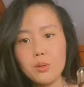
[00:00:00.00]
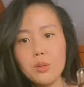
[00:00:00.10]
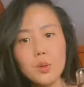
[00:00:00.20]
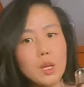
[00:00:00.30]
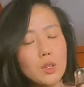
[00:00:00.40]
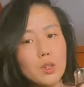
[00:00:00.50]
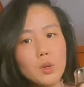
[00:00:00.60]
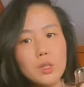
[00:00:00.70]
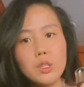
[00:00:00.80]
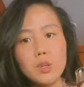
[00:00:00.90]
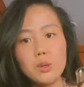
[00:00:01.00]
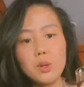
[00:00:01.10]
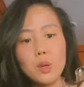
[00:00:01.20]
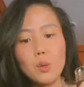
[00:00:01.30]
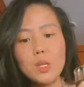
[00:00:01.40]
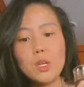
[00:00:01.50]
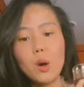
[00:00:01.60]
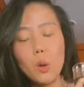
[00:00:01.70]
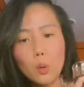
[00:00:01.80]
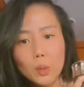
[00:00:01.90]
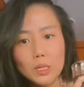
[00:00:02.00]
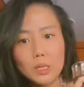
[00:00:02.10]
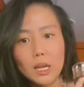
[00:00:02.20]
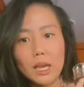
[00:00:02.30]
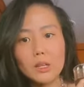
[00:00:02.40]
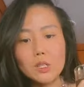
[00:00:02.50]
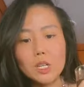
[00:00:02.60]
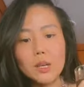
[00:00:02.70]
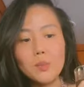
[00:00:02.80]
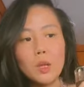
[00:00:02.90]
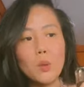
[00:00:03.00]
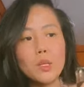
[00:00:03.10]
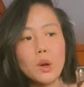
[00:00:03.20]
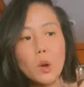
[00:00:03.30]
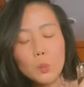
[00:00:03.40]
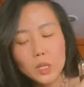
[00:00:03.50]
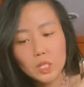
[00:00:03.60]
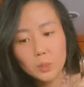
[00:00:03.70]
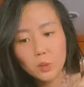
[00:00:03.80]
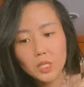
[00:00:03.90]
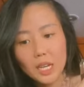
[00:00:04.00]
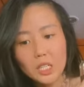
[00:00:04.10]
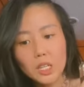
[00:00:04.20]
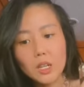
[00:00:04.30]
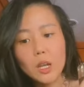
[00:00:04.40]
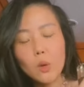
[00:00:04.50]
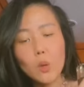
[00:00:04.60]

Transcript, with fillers: You can do it too when you're open to the energy, when you're open to the protection,